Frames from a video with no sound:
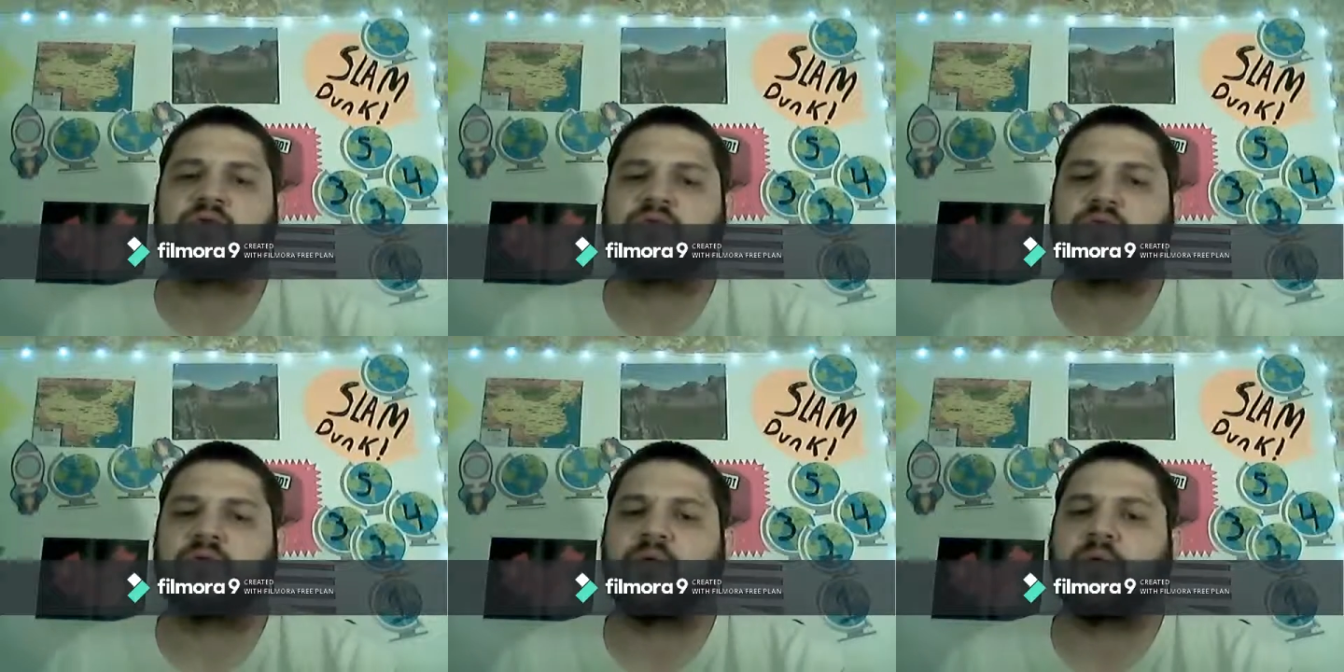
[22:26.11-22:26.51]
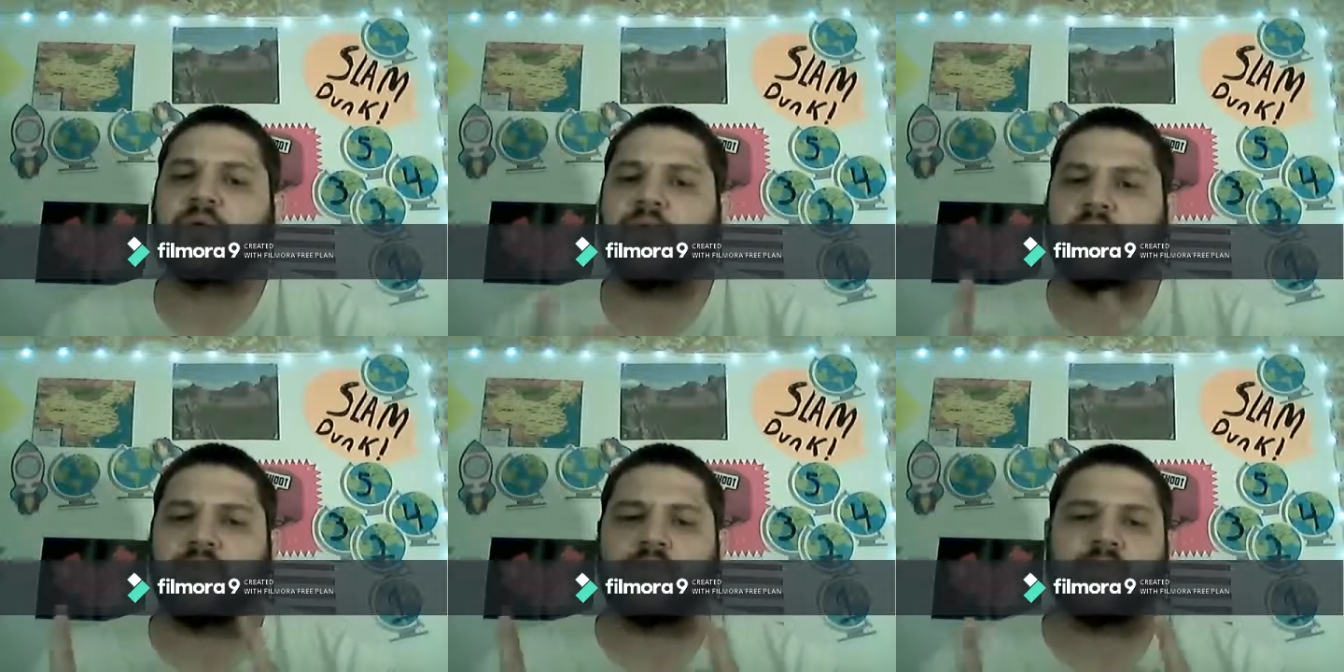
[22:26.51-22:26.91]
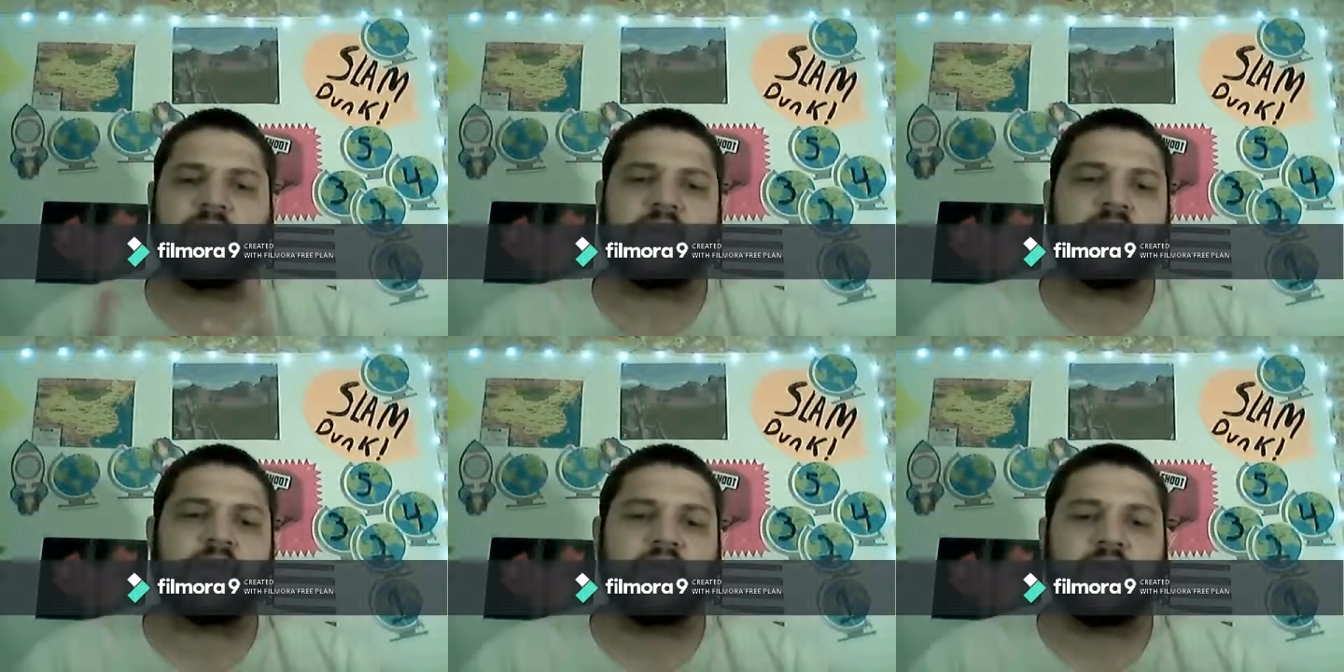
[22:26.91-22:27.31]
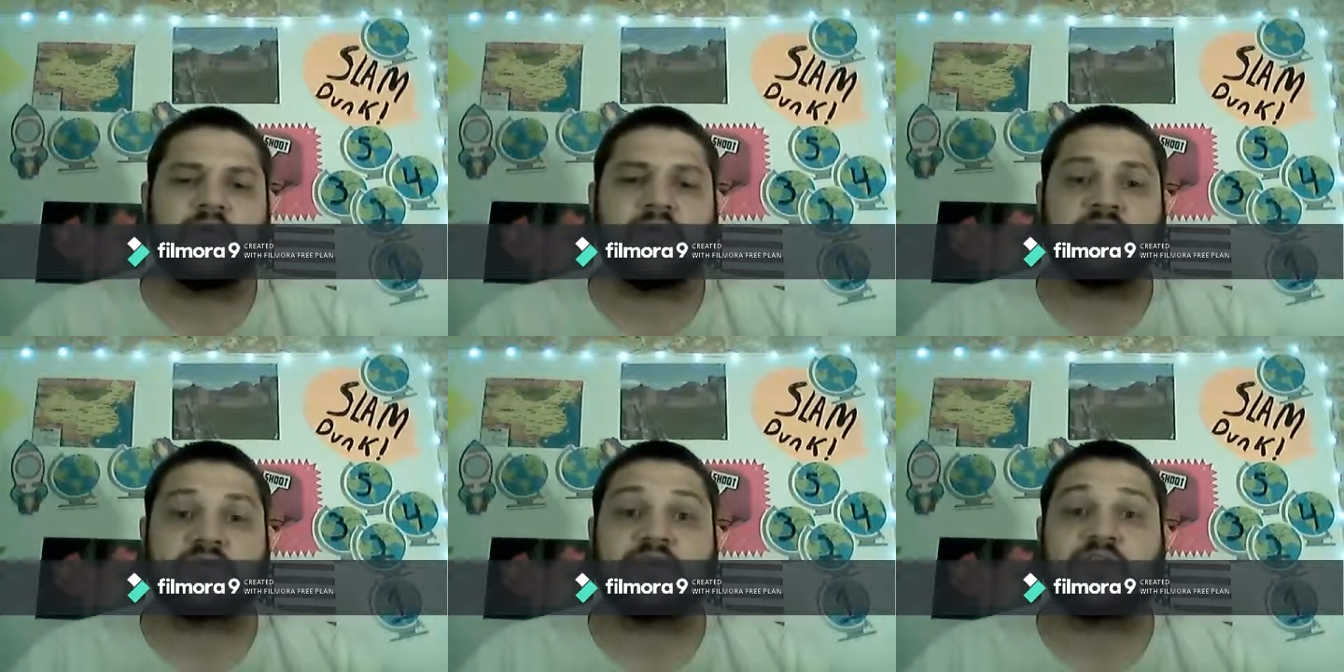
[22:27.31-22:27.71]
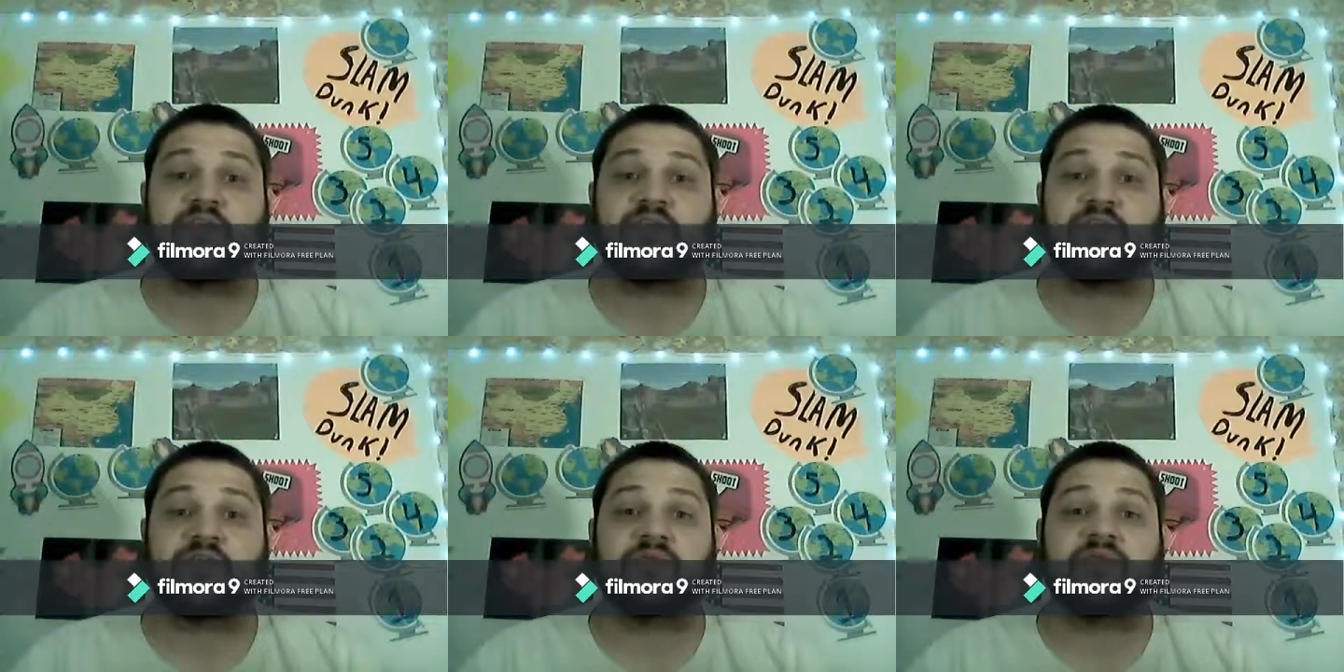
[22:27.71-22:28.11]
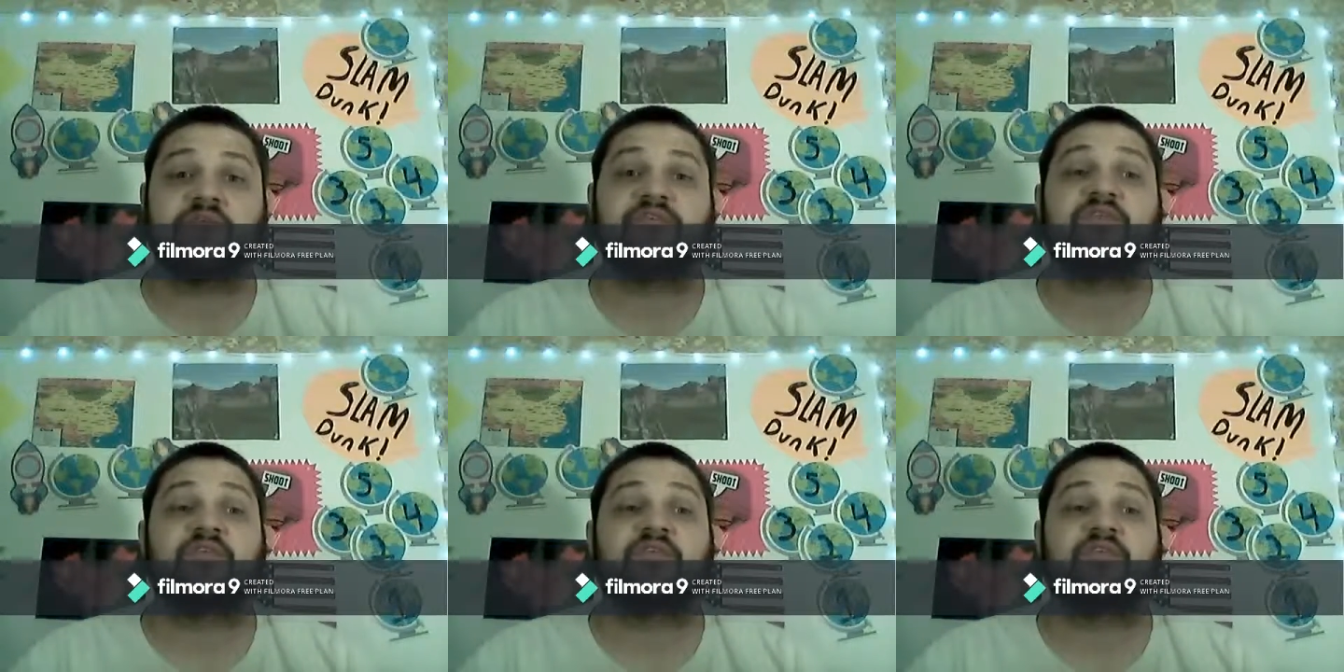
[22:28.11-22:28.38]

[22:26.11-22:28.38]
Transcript: So stay tuned